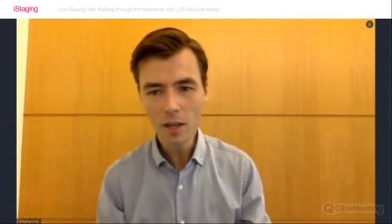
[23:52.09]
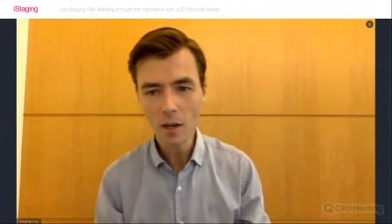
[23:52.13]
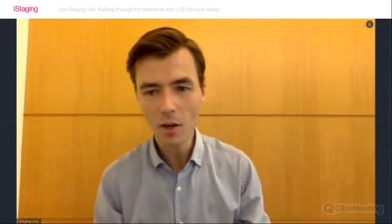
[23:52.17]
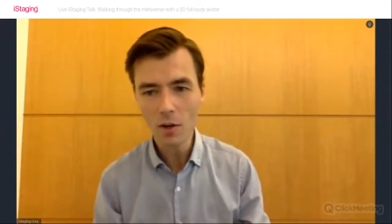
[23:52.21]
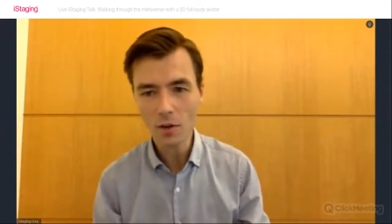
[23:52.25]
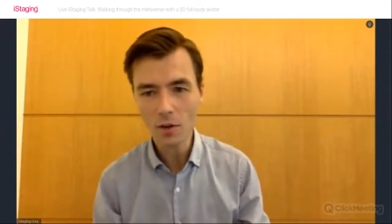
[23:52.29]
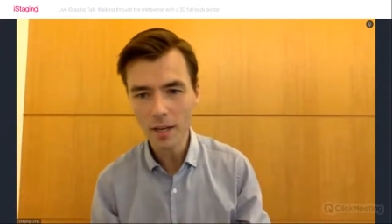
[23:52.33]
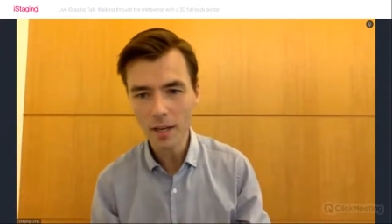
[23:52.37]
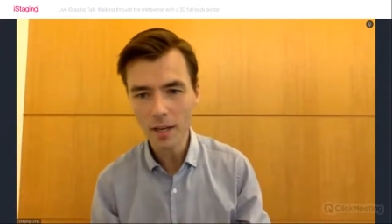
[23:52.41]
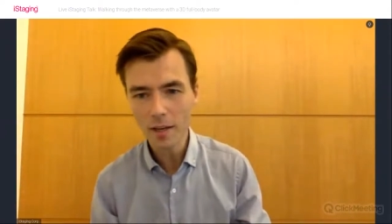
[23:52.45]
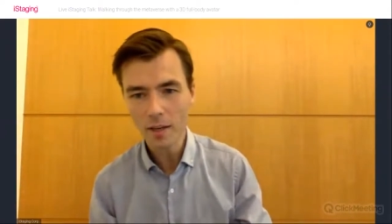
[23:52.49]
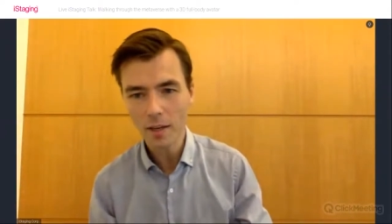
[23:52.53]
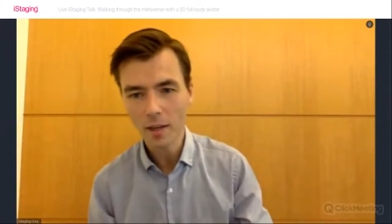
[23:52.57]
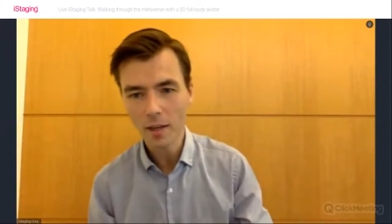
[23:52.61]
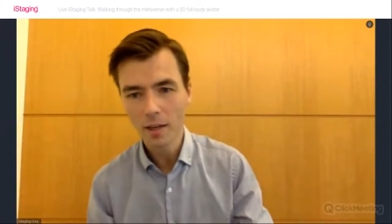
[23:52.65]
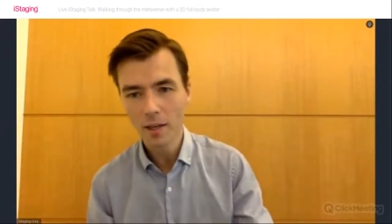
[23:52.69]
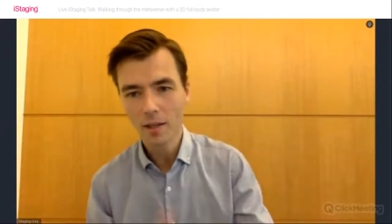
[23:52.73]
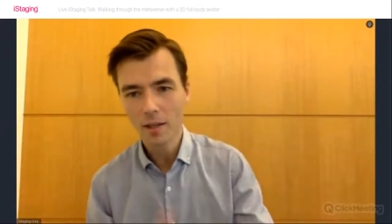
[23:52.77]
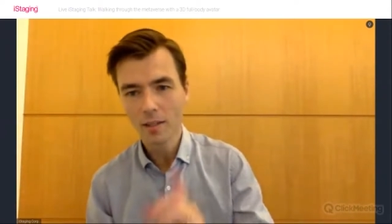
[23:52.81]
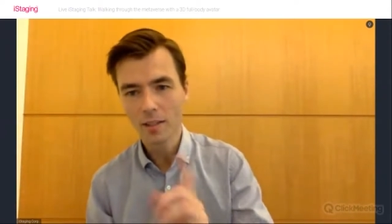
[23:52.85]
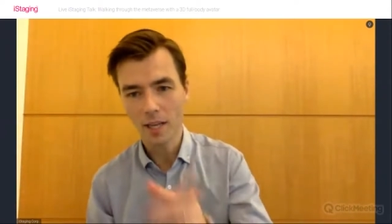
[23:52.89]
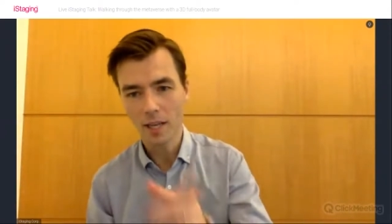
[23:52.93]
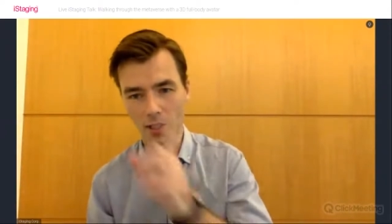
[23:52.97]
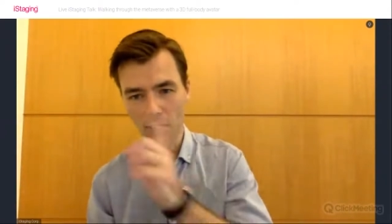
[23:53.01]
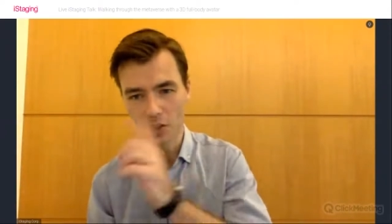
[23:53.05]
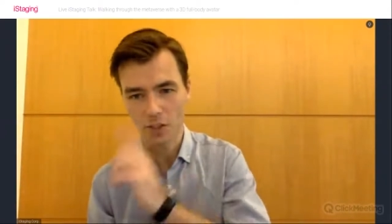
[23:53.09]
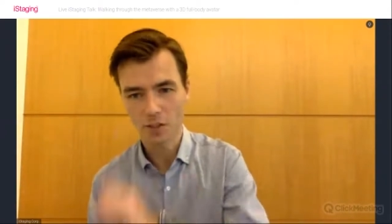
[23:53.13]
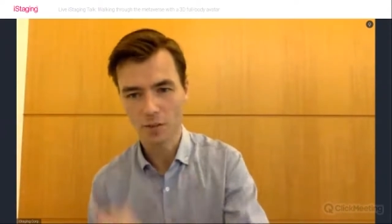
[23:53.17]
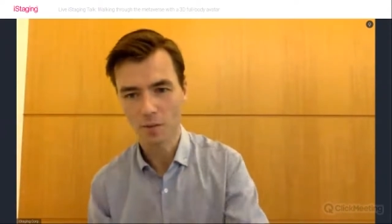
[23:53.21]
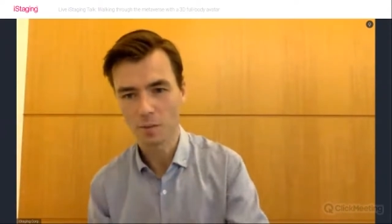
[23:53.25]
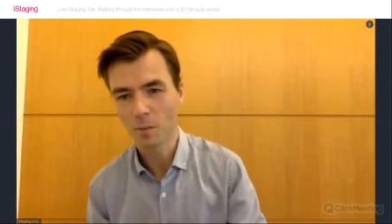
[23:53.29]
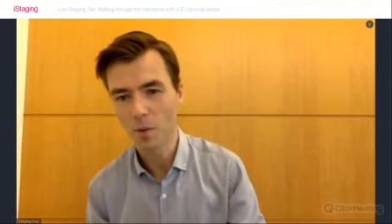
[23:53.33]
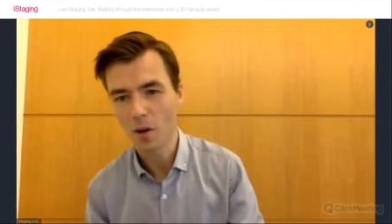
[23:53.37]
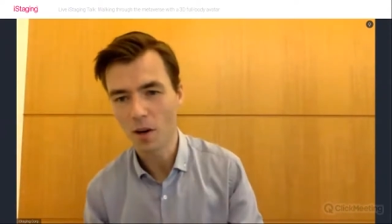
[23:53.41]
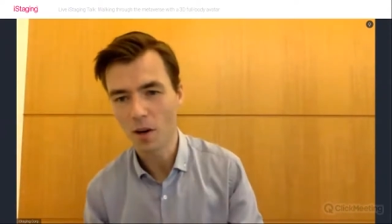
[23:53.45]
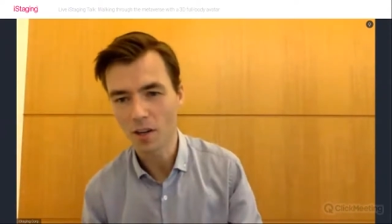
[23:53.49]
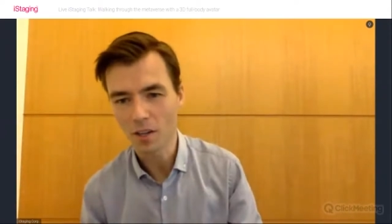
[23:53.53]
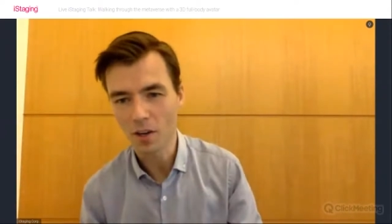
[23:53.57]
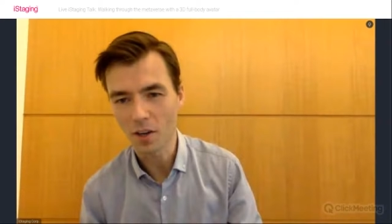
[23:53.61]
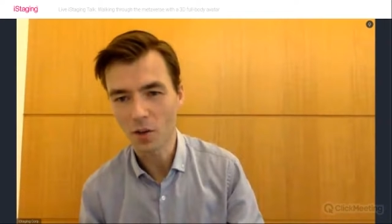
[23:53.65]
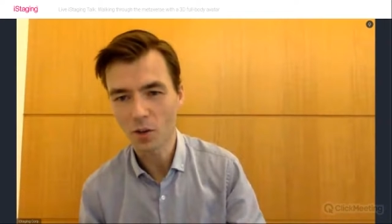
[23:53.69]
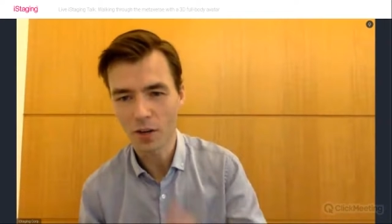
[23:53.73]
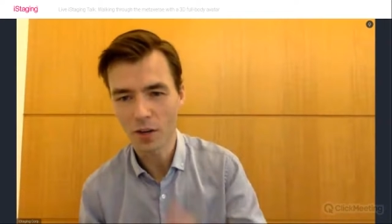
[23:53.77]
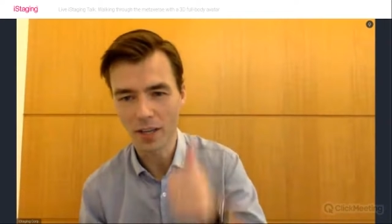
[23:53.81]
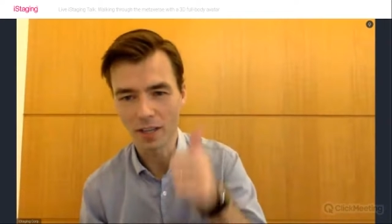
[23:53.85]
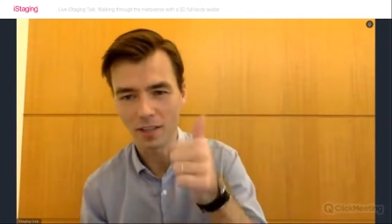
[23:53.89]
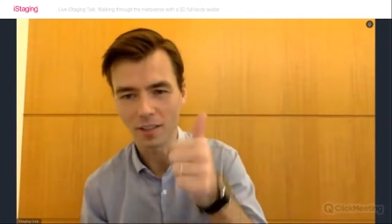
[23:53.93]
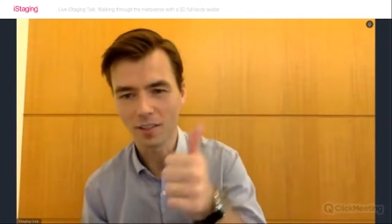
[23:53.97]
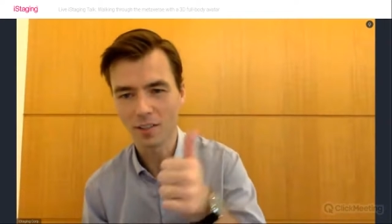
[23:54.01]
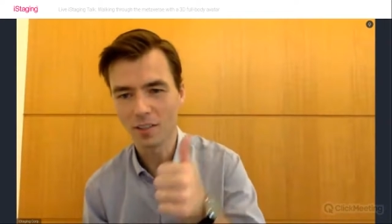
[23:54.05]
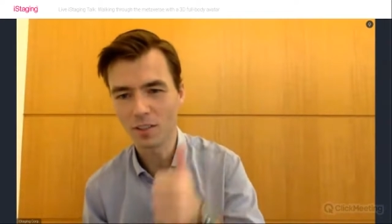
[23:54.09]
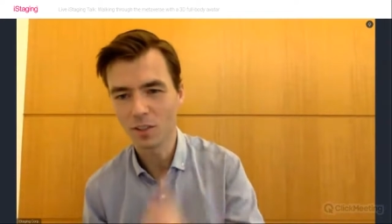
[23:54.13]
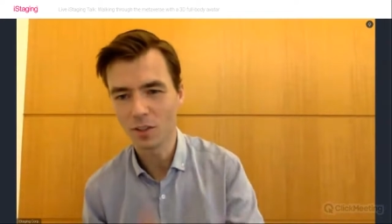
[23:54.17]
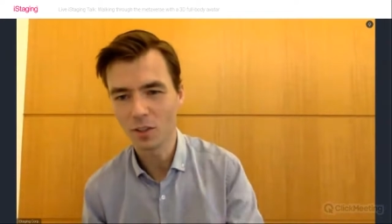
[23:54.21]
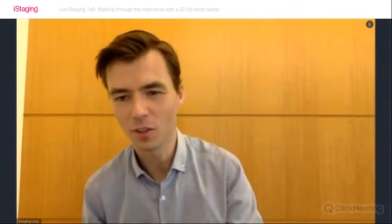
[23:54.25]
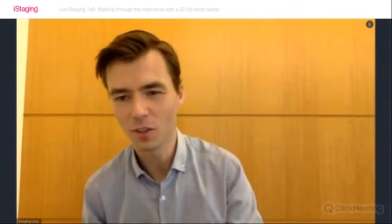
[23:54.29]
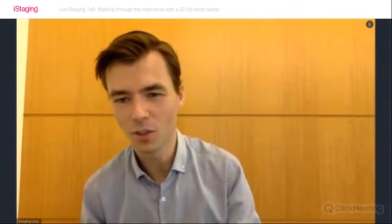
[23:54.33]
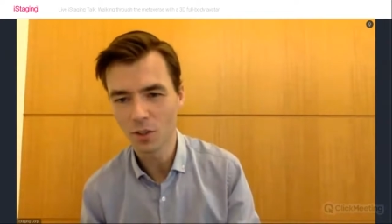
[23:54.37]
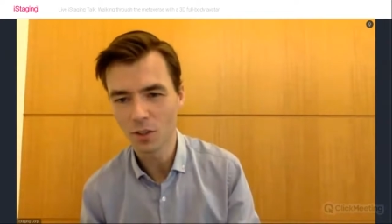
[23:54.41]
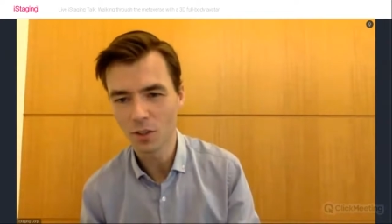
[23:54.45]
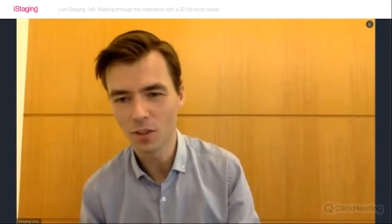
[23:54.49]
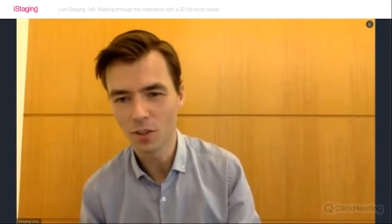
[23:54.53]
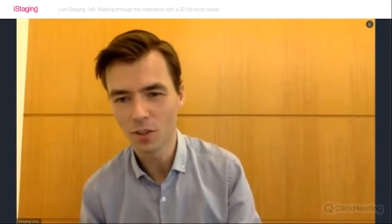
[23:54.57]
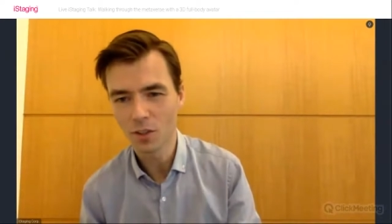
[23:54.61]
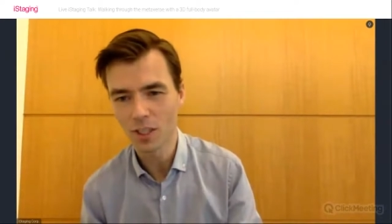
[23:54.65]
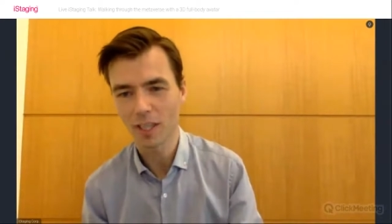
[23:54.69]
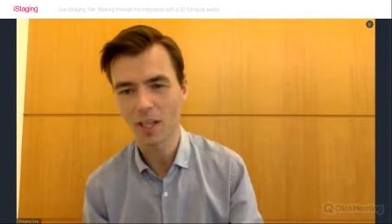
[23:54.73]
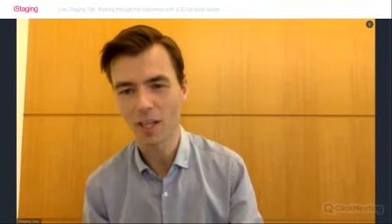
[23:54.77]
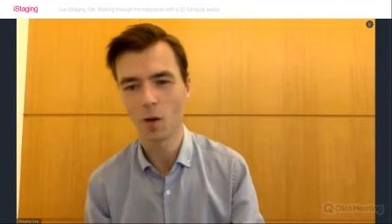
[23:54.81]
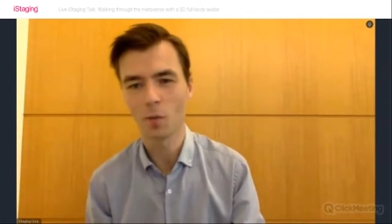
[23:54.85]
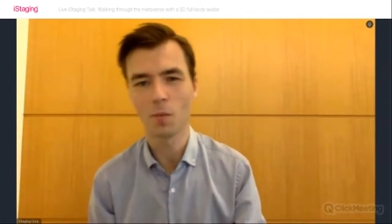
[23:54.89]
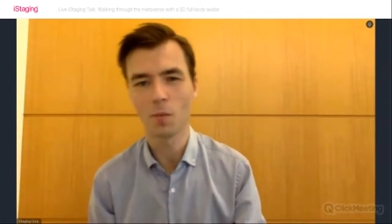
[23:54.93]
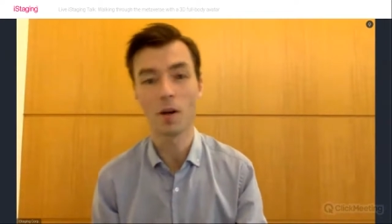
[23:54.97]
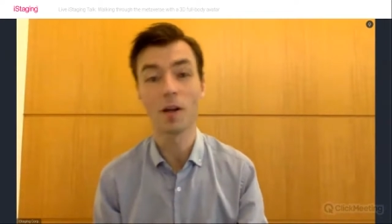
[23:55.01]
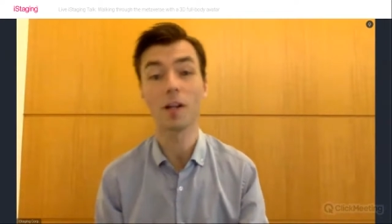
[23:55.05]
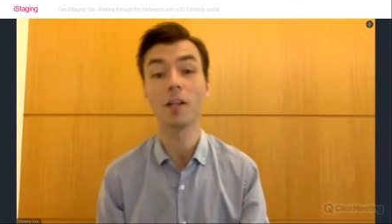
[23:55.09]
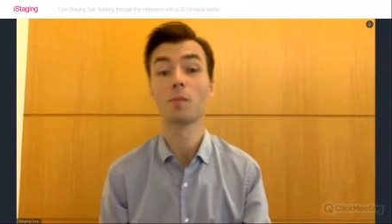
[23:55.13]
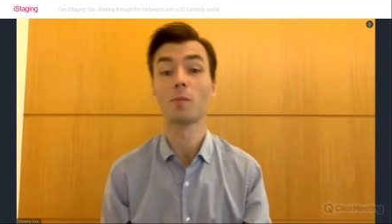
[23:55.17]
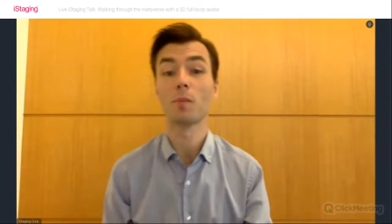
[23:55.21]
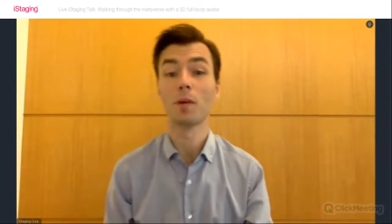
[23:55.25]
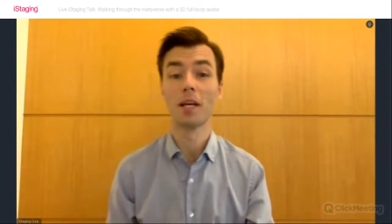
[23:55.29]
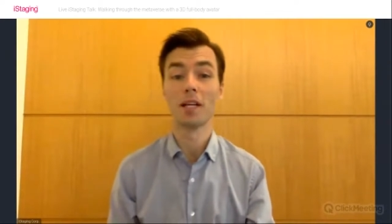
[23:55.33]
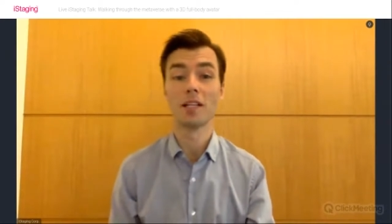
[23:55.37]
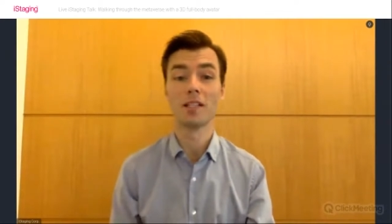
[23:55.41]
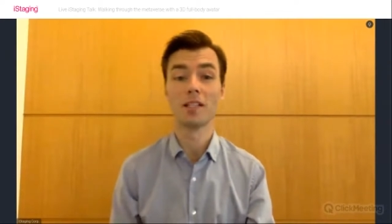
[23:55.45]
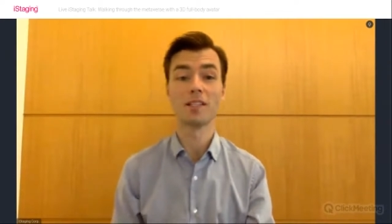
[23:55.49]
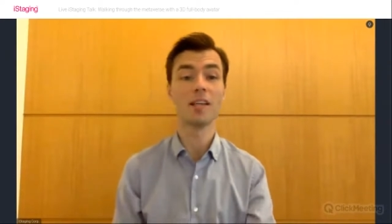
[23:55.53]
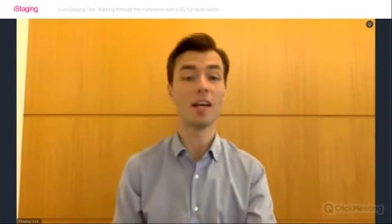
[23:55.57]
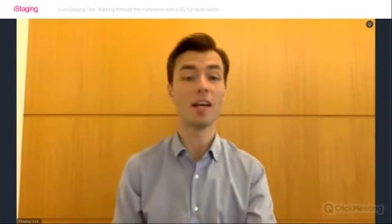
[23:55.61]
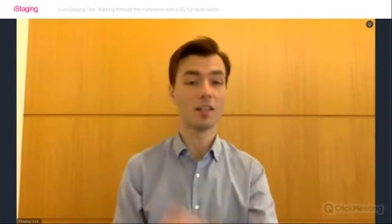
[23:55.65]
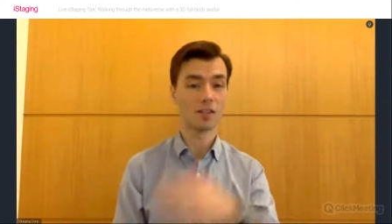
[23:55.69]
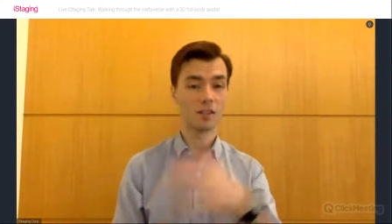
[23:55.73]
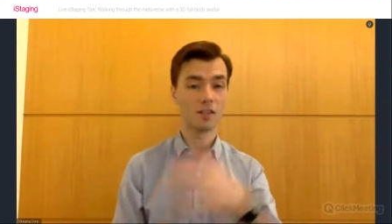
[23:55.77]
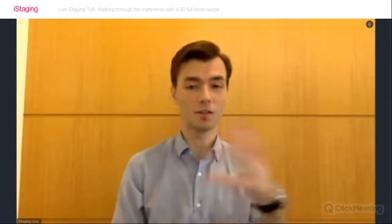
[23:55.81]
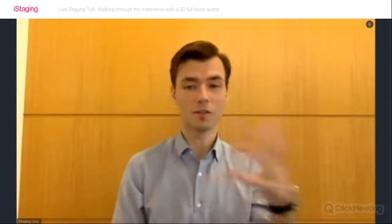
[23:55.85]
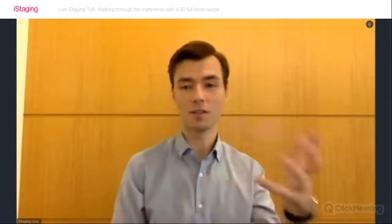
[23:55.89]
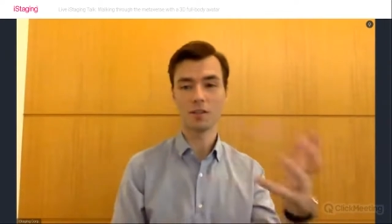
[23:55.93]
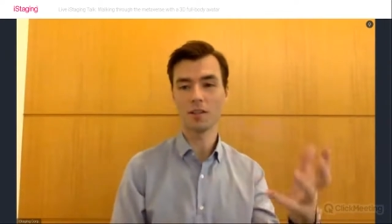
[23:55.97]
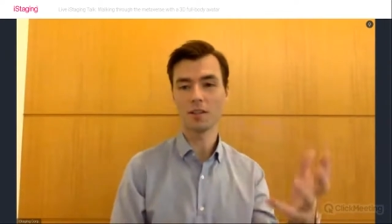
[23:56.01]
Okay. Yes, Mark. Oh, great. You'll check out Marketplace. Yes,